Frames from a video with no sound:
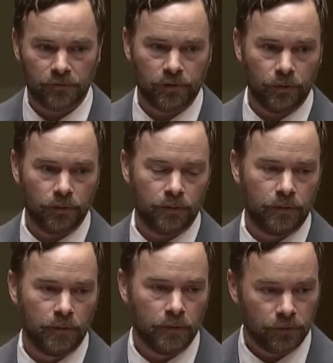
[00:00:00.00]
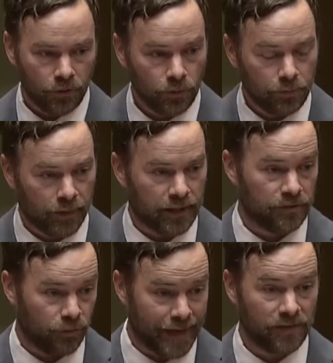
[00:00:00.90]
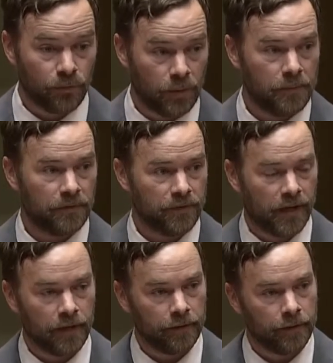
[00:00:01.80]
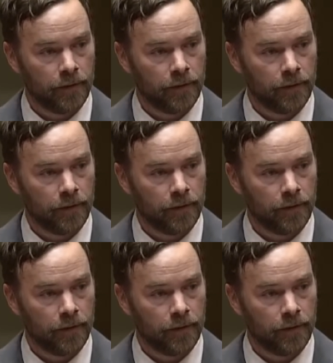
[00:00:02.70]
shown by trans women of color,